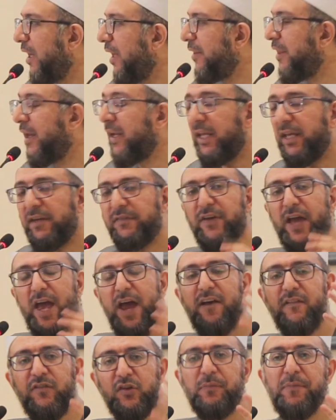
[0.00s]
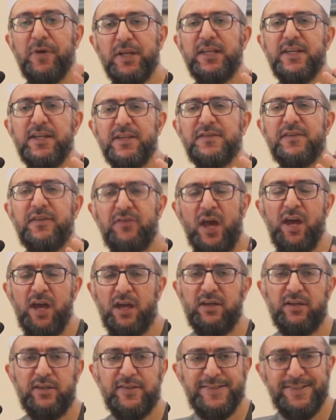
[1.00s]
that if everybody is
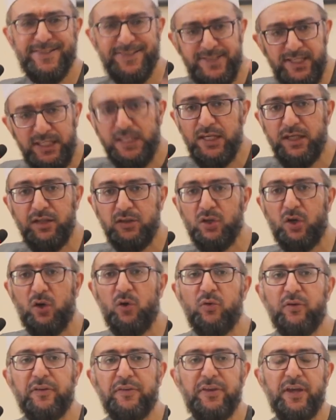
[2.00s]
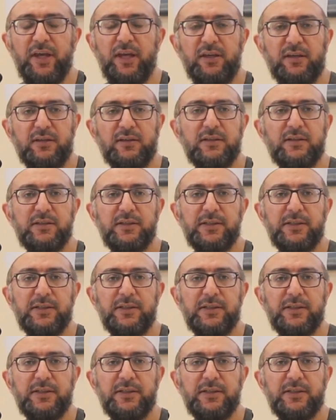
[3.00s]
there, seeing the whole thing,